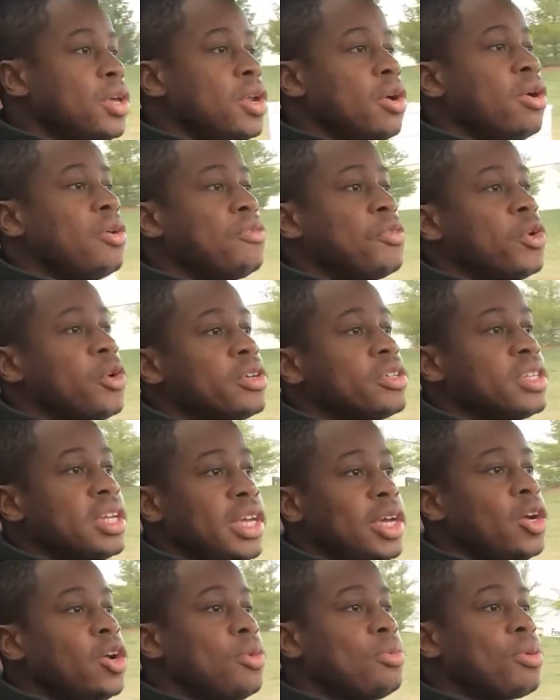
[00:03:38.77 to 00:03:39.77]
Of course, the
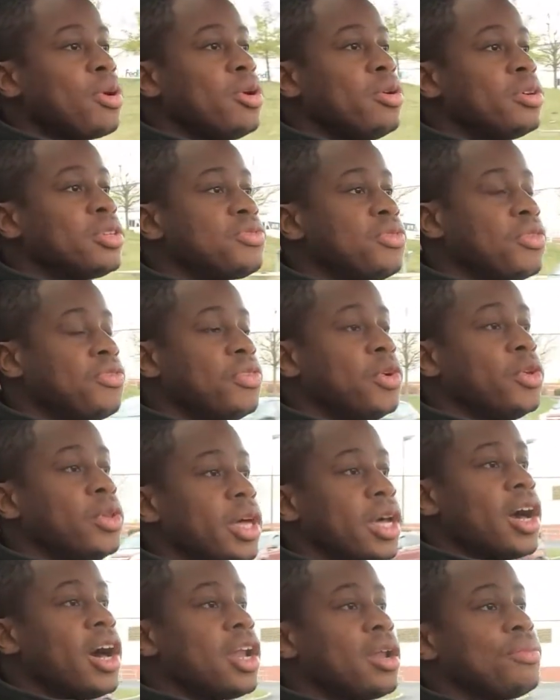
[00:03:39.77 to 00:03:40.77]
Eco Pro is for fuel
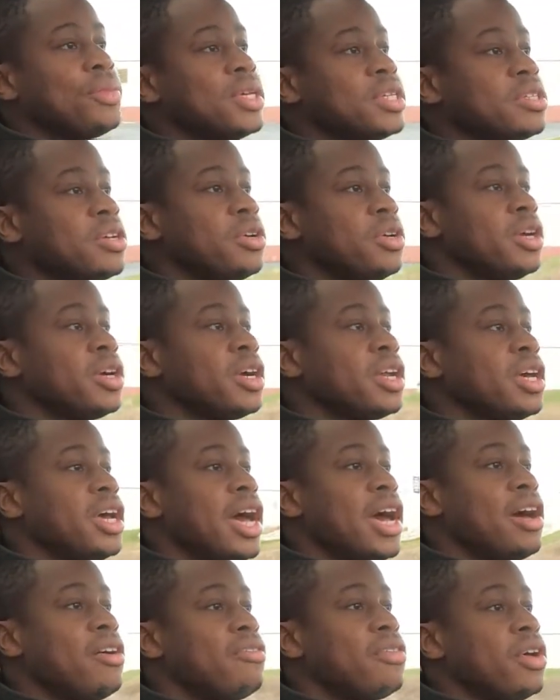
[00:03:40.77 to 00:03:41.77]
economy, so you're gonna
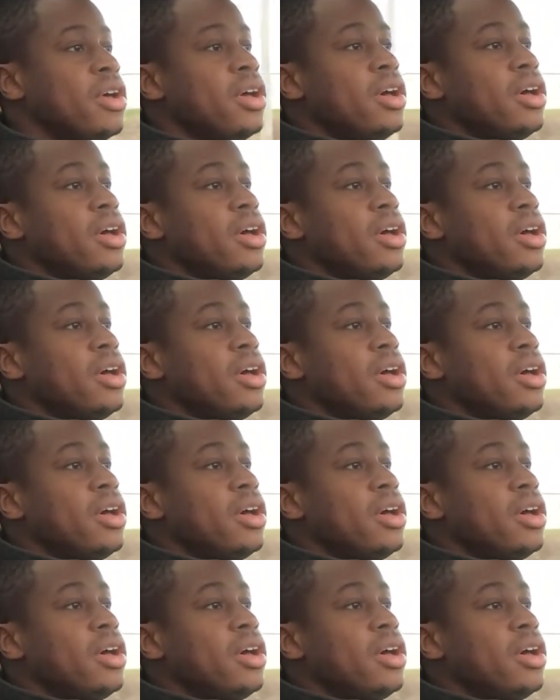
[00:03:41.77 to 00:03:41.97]
have